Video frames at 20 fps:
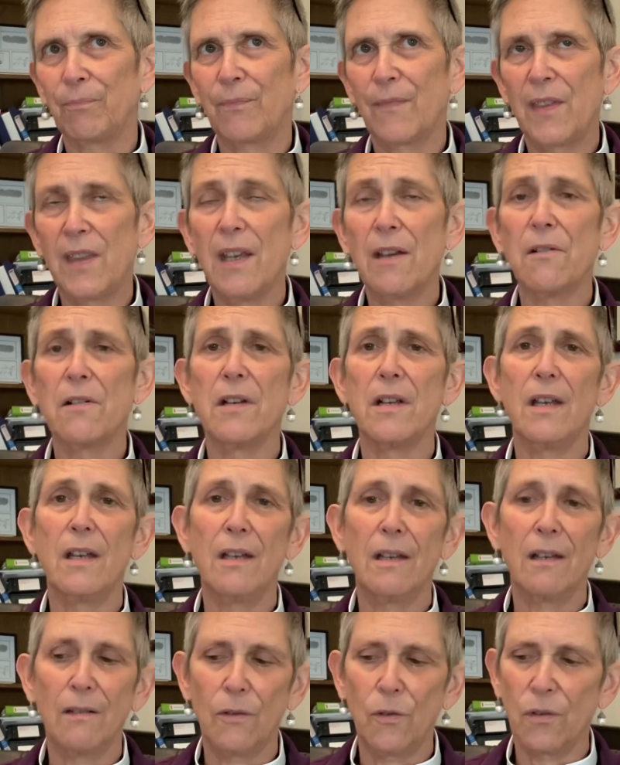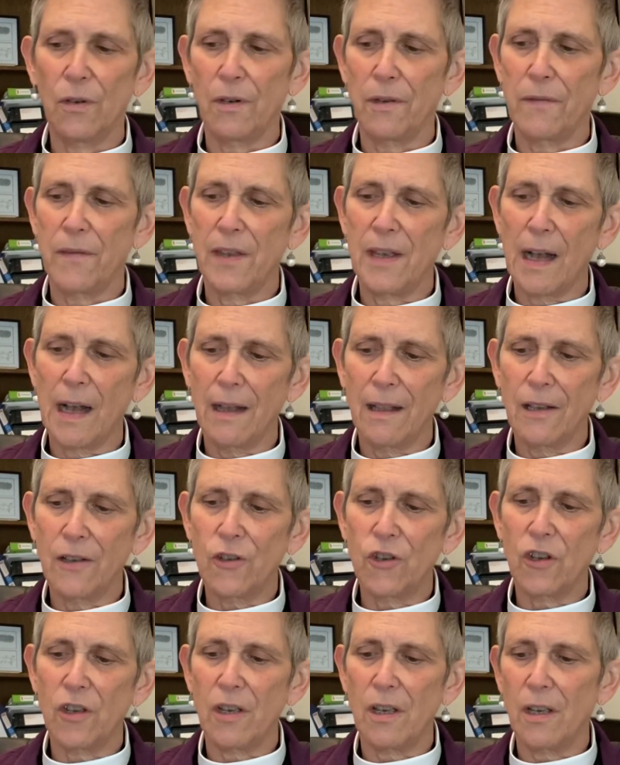theory or
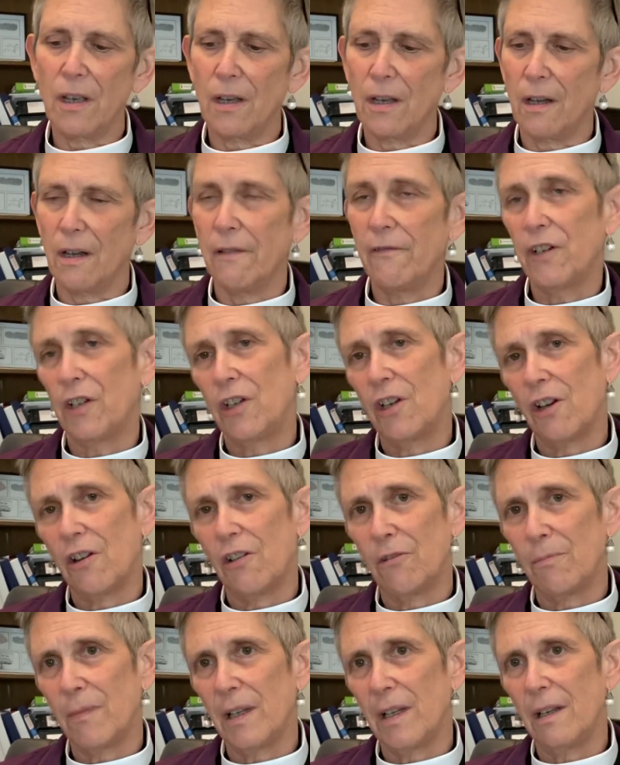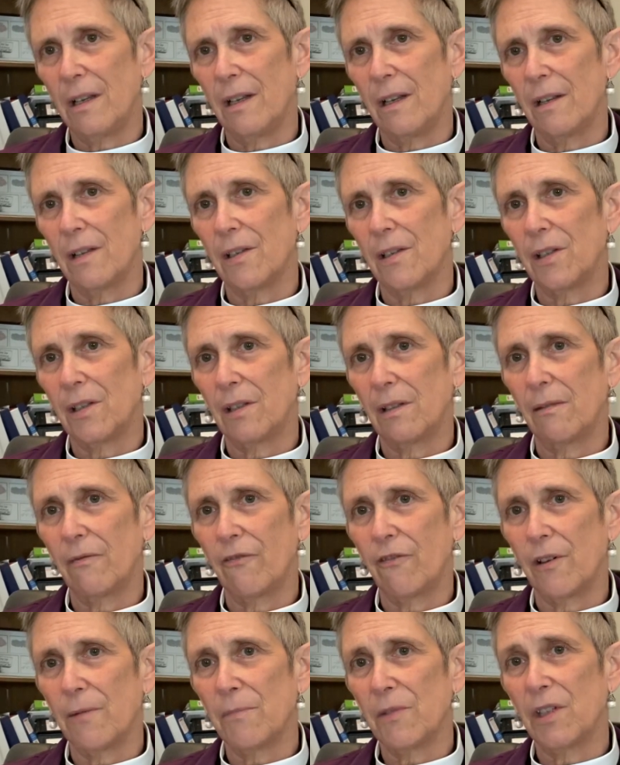theology of atonement is
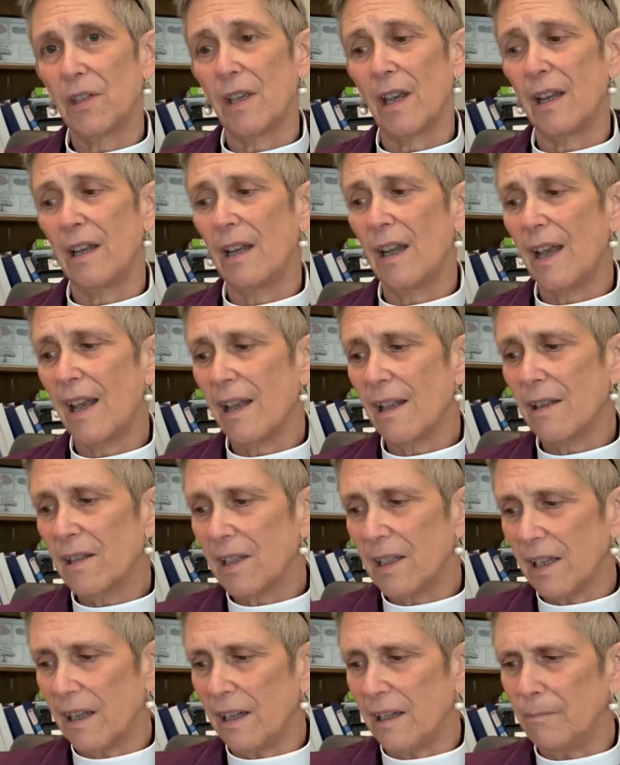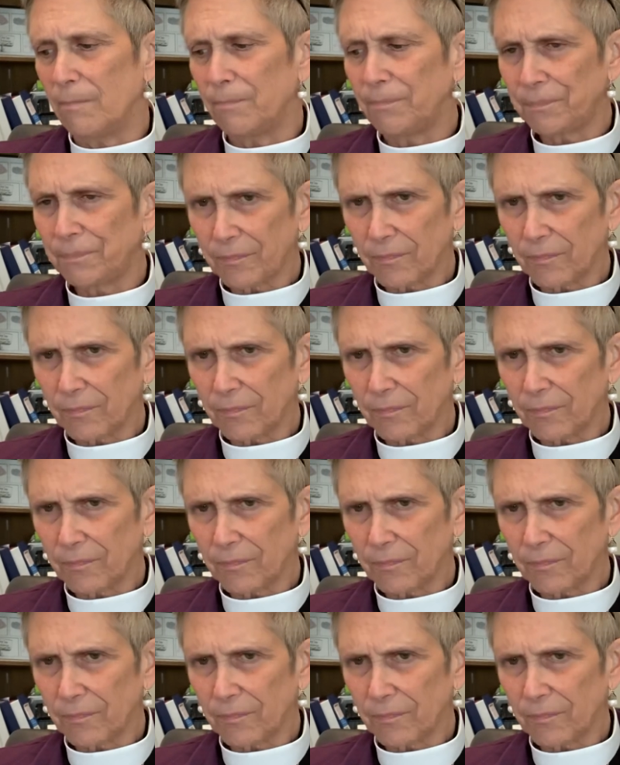from Saint Anselm,